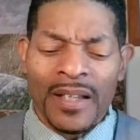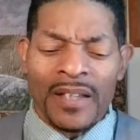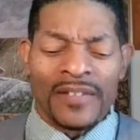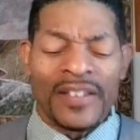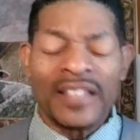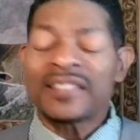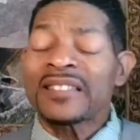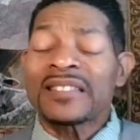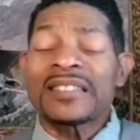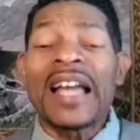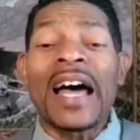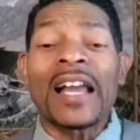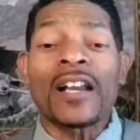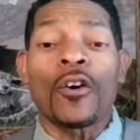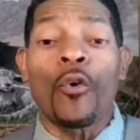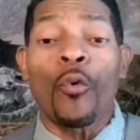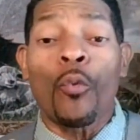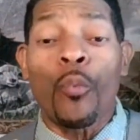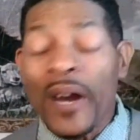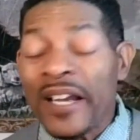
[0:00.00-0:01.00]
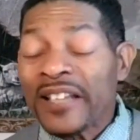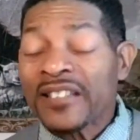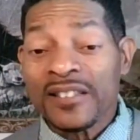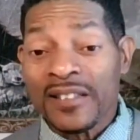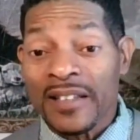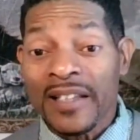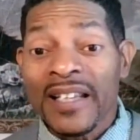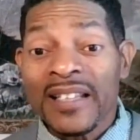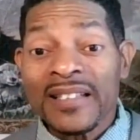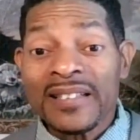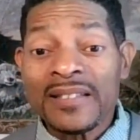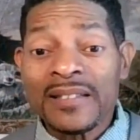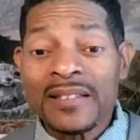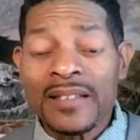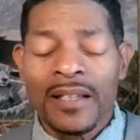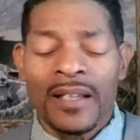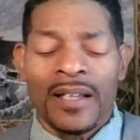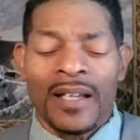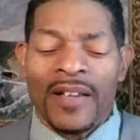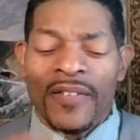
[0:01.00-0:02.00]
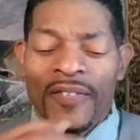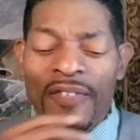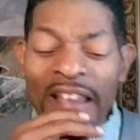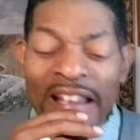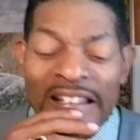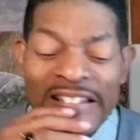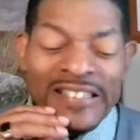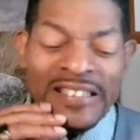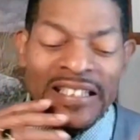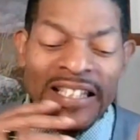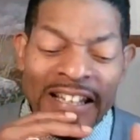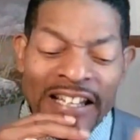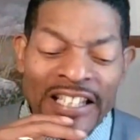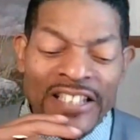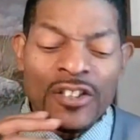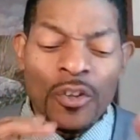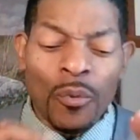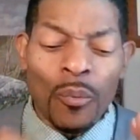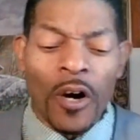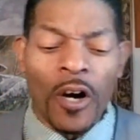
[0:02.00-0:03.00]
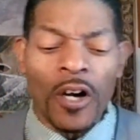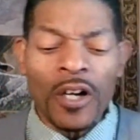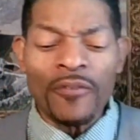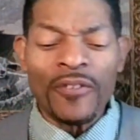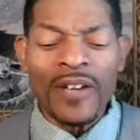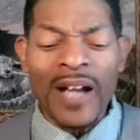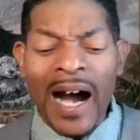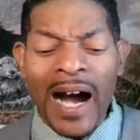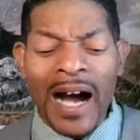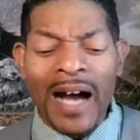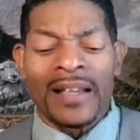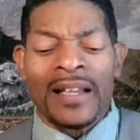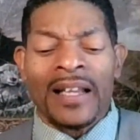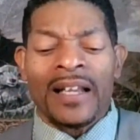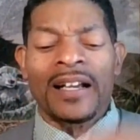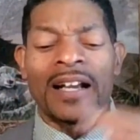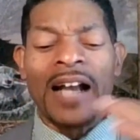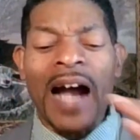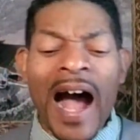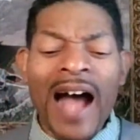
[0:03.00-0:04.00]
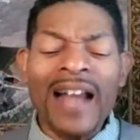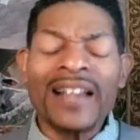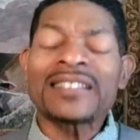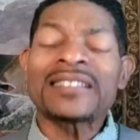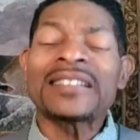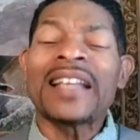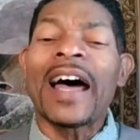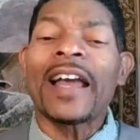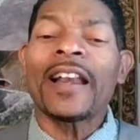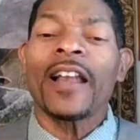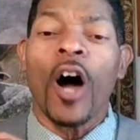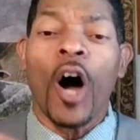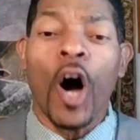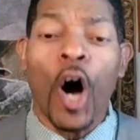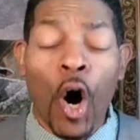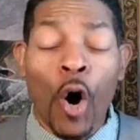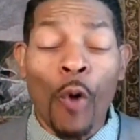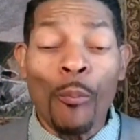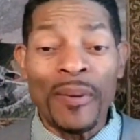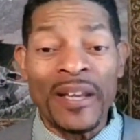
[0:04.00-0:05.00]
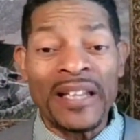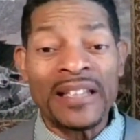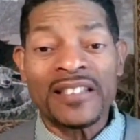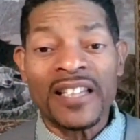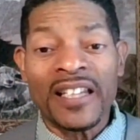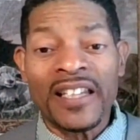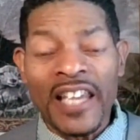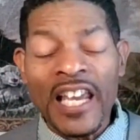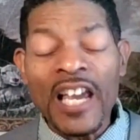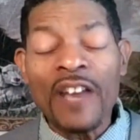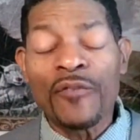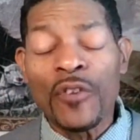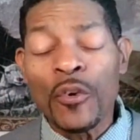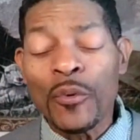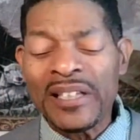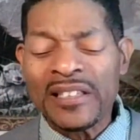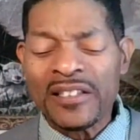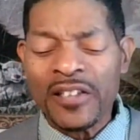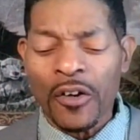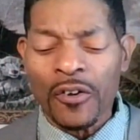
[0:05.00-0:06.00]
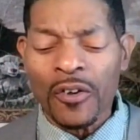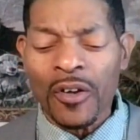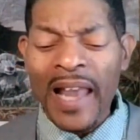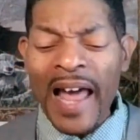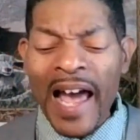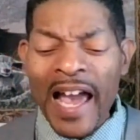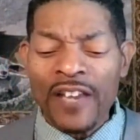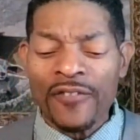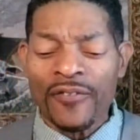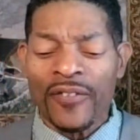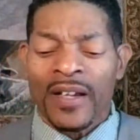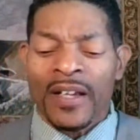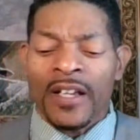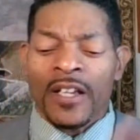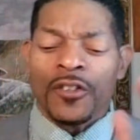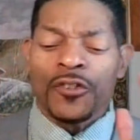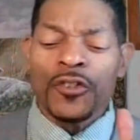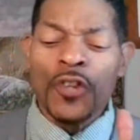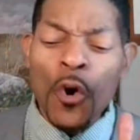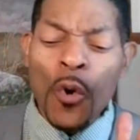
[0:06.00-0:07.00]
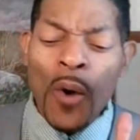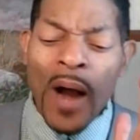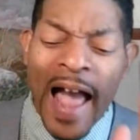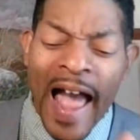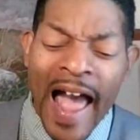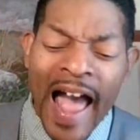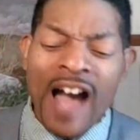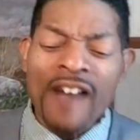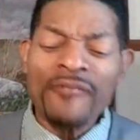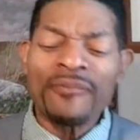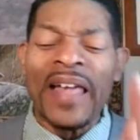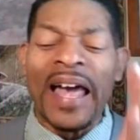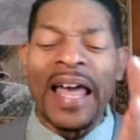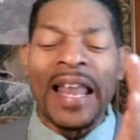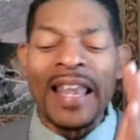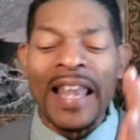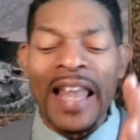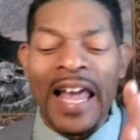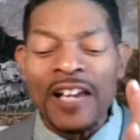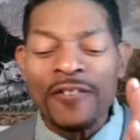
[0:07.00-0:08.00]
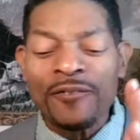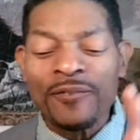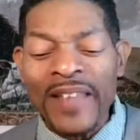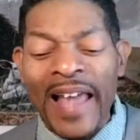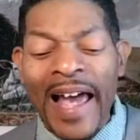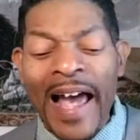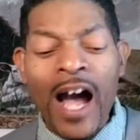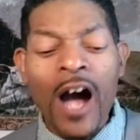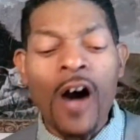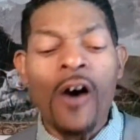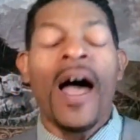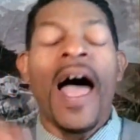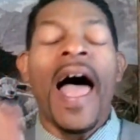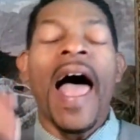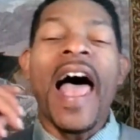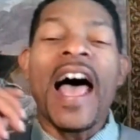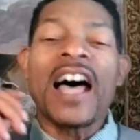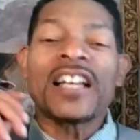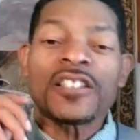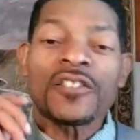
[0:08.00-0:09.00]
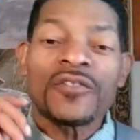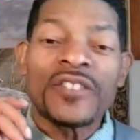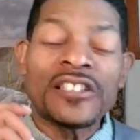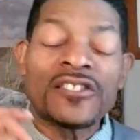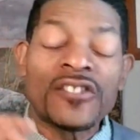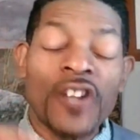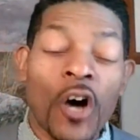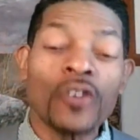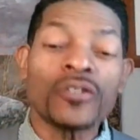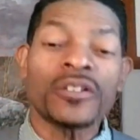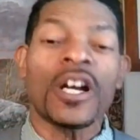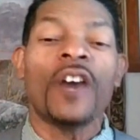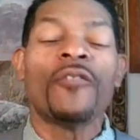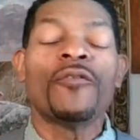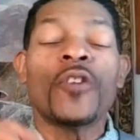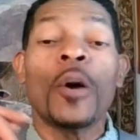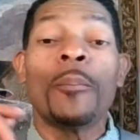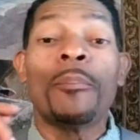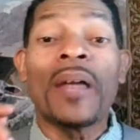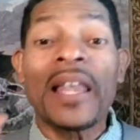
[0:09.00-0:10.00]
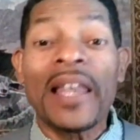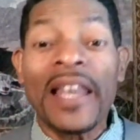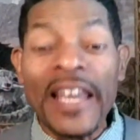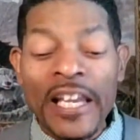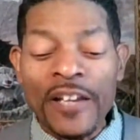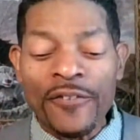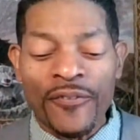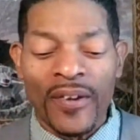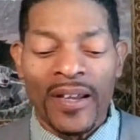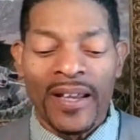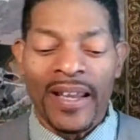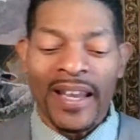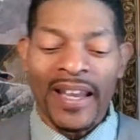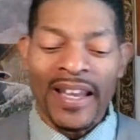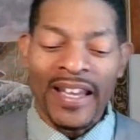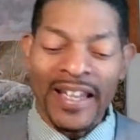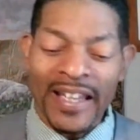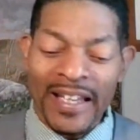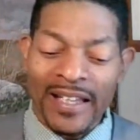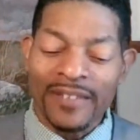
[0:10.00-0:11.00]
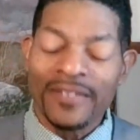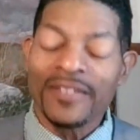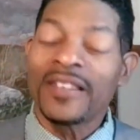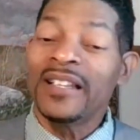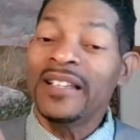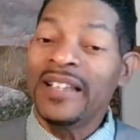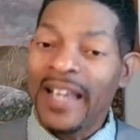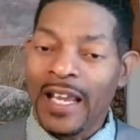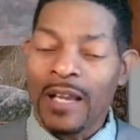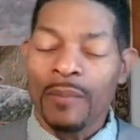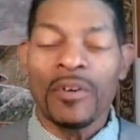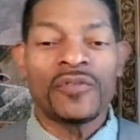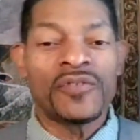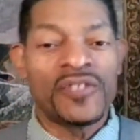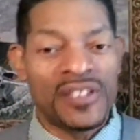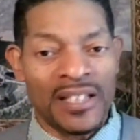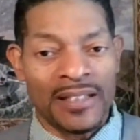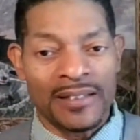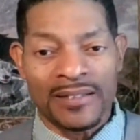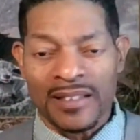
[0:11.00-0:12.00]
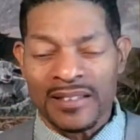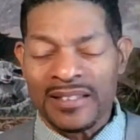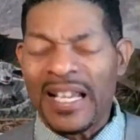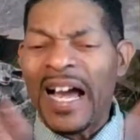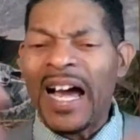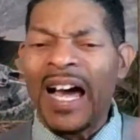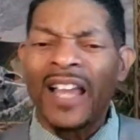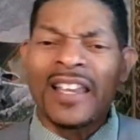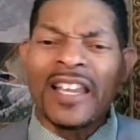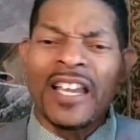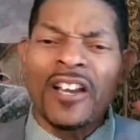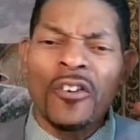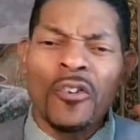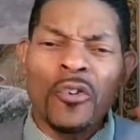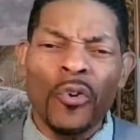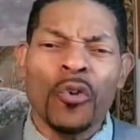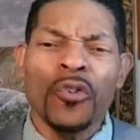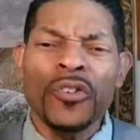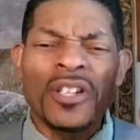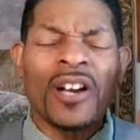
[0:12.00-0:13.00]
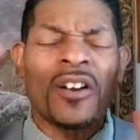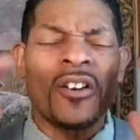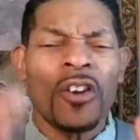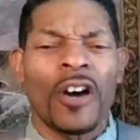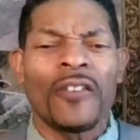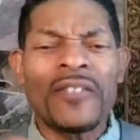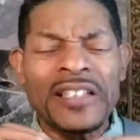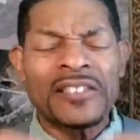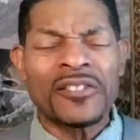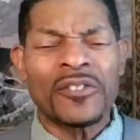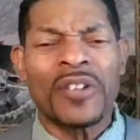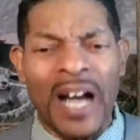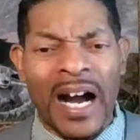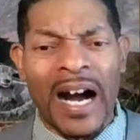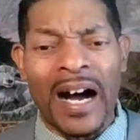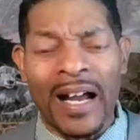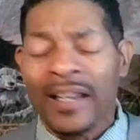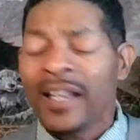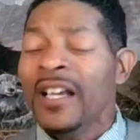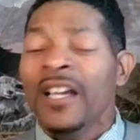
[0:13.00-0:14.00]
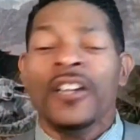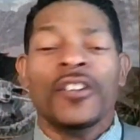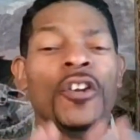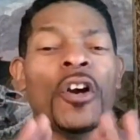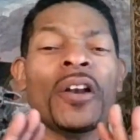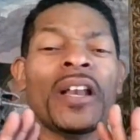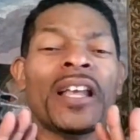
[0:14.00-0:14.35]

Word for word: This is not a wish list. This is the word of God. God is not hoping to give you eternal life. You have that life now as a result of your belief in the name of Jesus. Hallelujah. Glory to God. You